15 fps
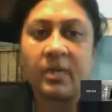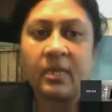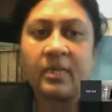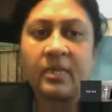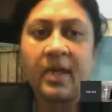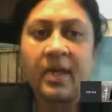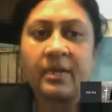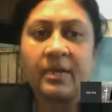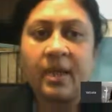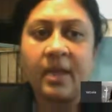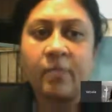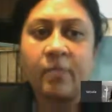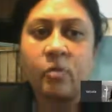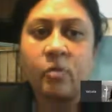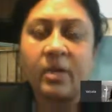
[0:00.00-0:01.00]
That
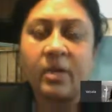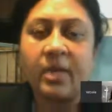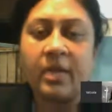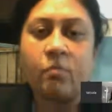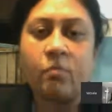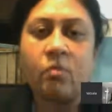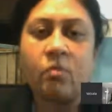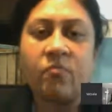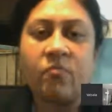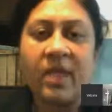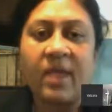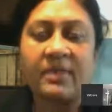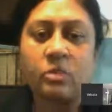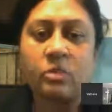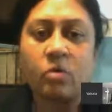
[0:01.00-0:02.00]
I would need more
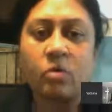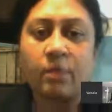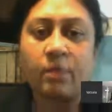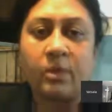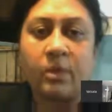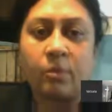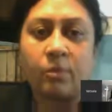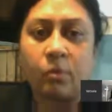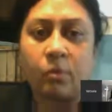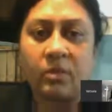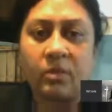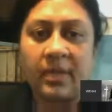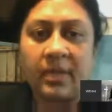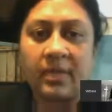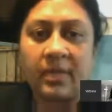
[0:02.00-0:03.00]
facts to comment upon
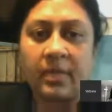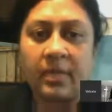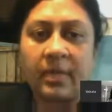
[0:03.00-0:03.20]
that.